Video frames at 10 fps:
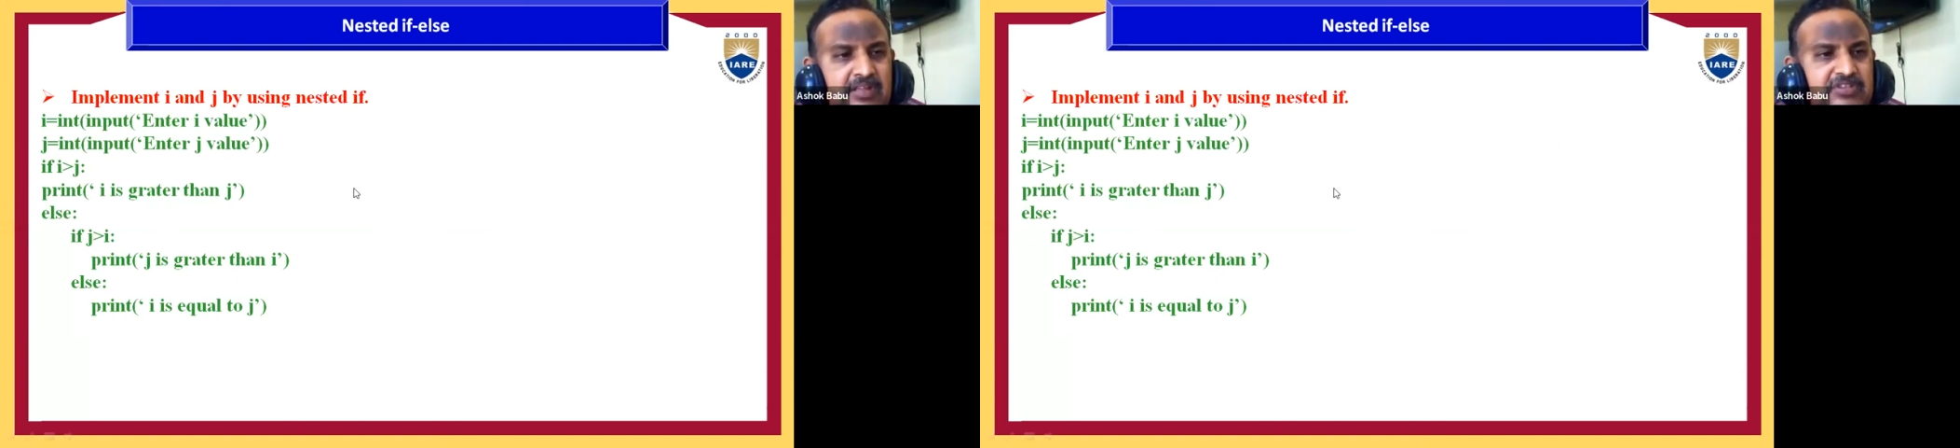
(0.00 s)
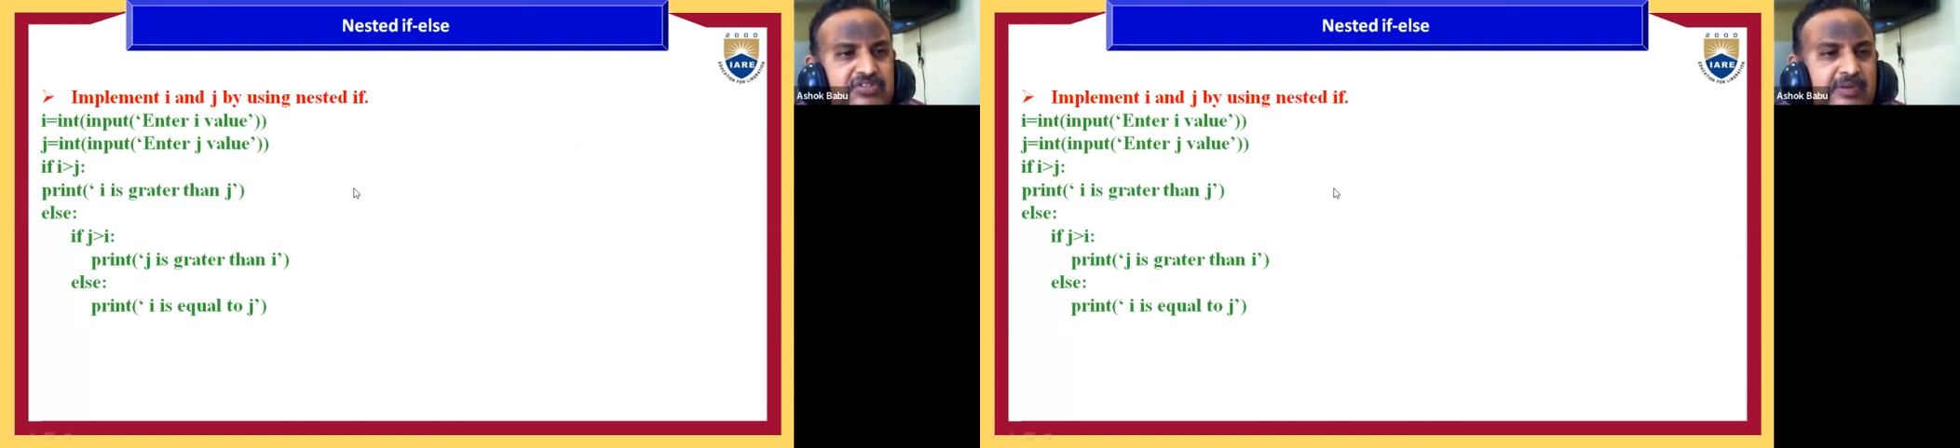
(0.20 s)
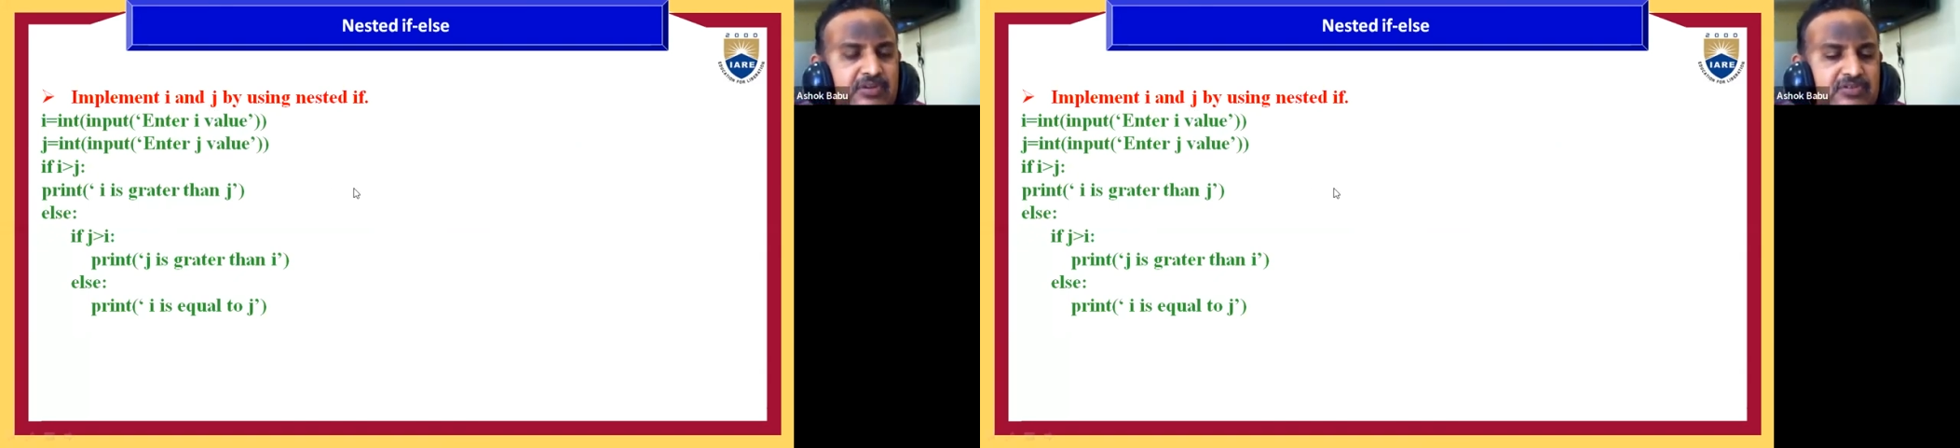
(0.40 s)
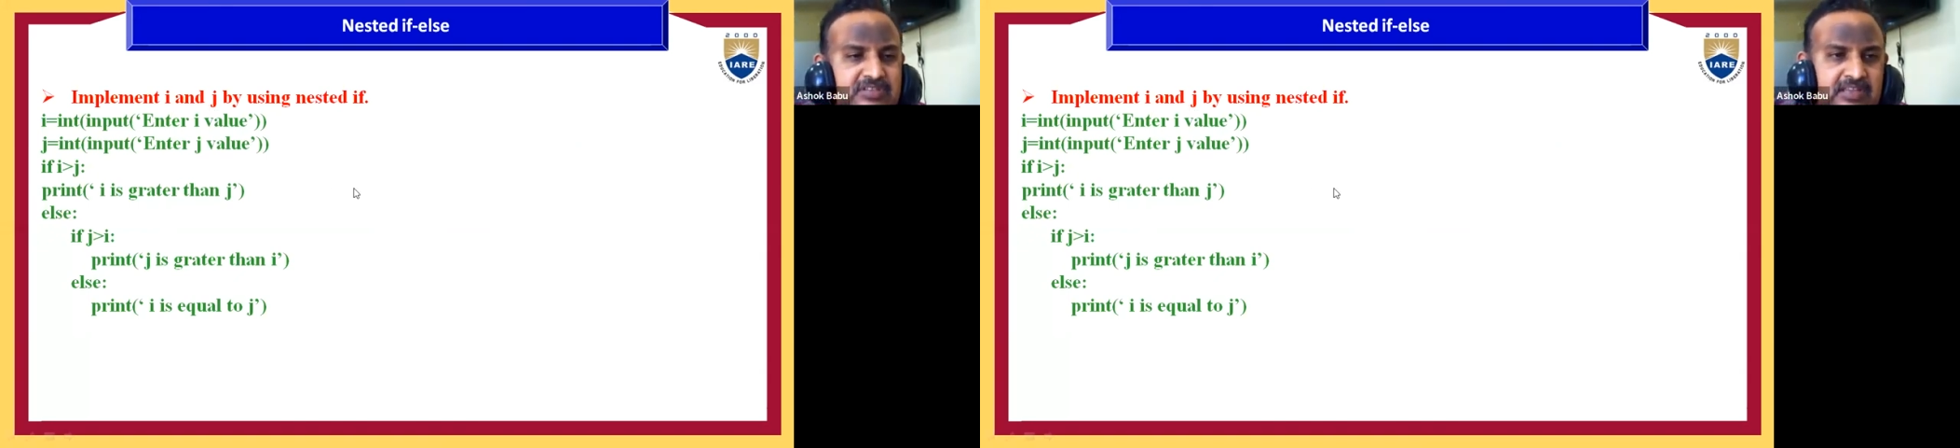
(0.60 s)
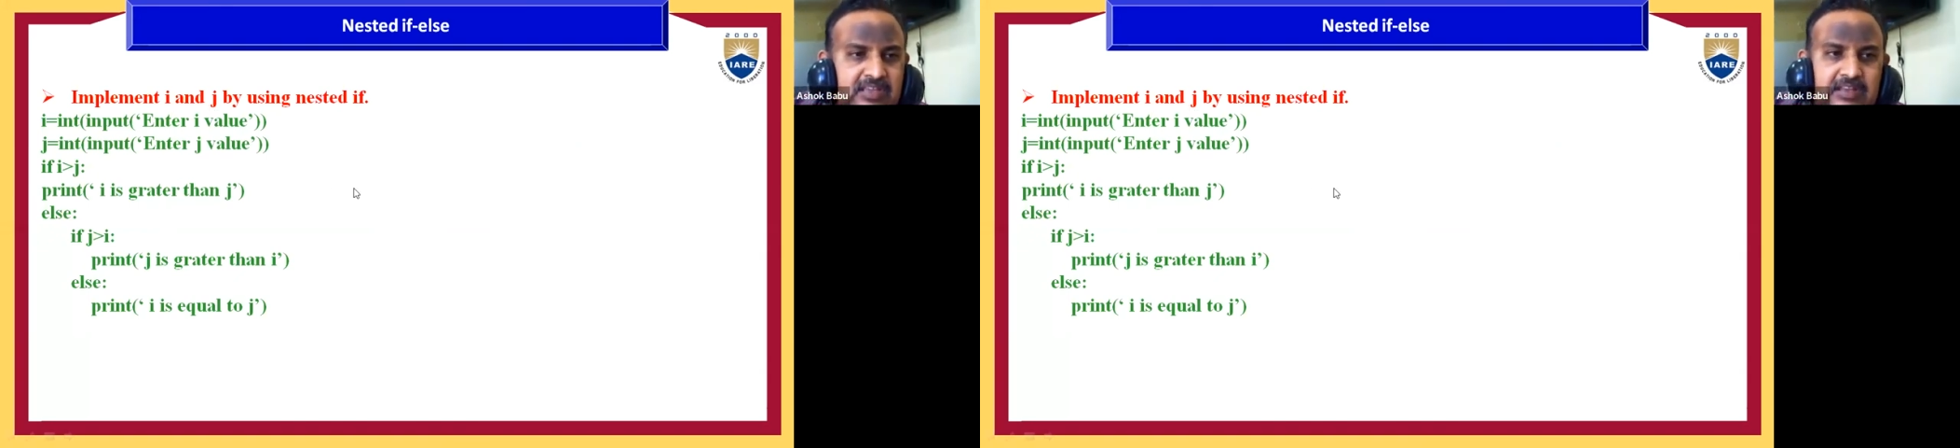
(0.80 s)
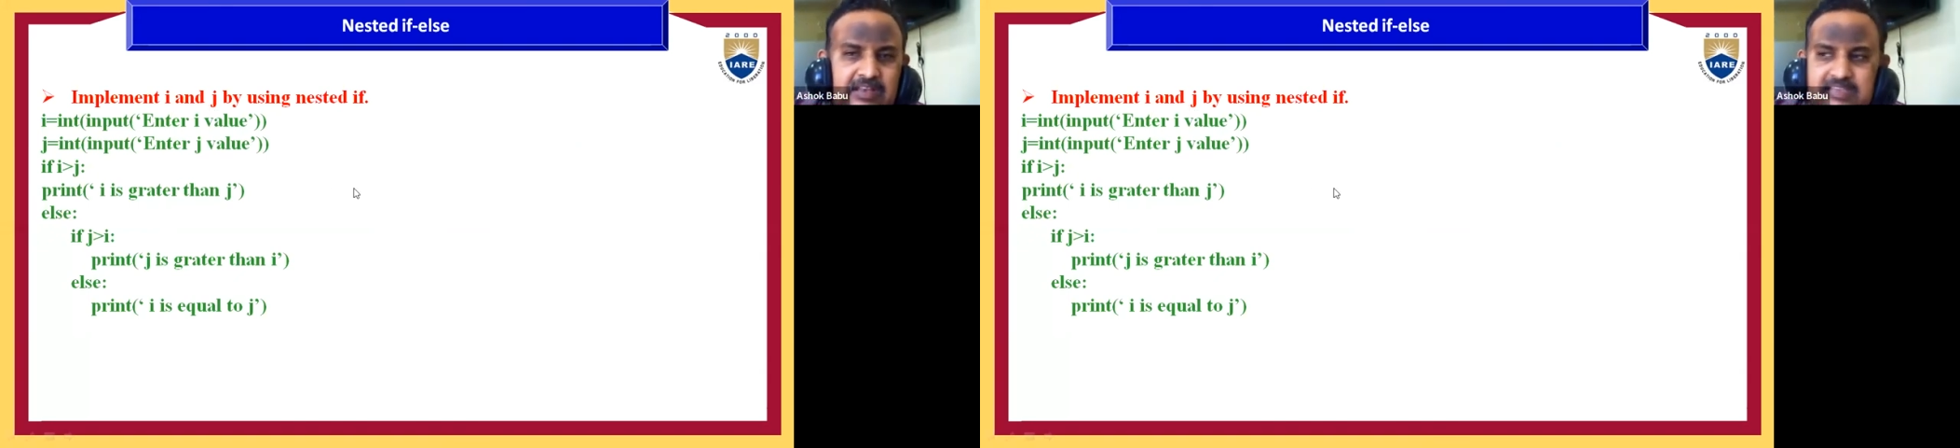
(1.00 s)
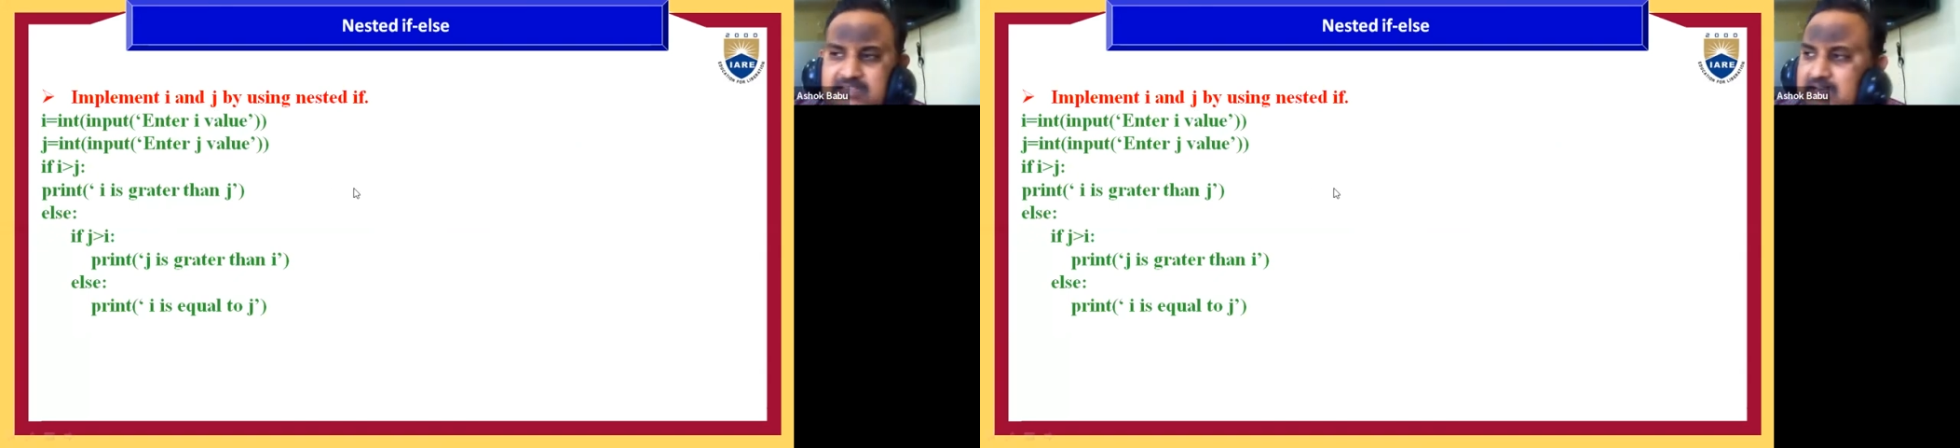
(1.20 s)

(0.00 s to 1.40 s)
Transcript: So by using nested